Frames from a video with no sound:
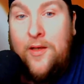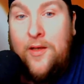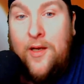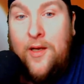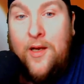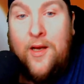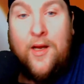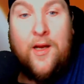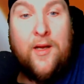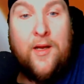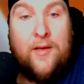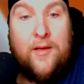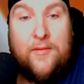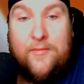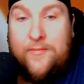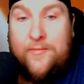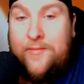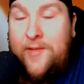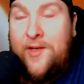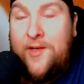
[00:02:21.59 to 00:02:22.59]

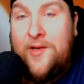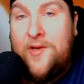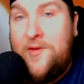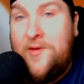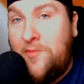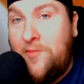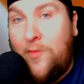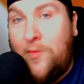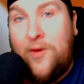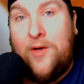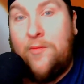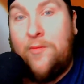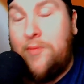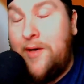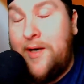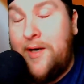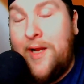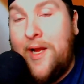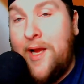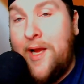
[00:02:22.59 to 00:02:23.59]
You can use Wonder
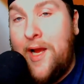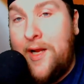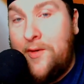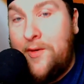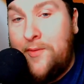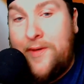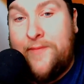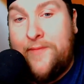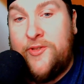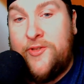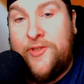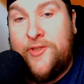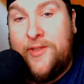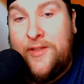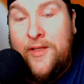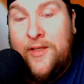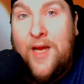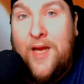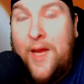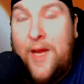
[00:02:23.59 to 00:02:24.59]
Bread. I don't give a shit.
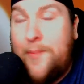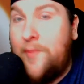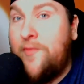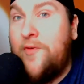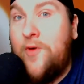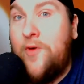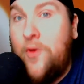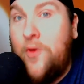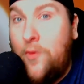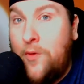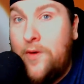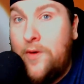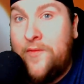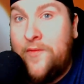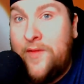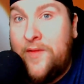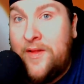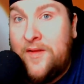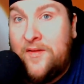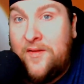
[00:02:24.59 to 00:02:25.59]
I prefer corn
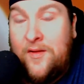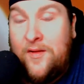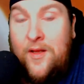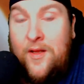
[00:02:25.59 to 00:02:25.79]
for this.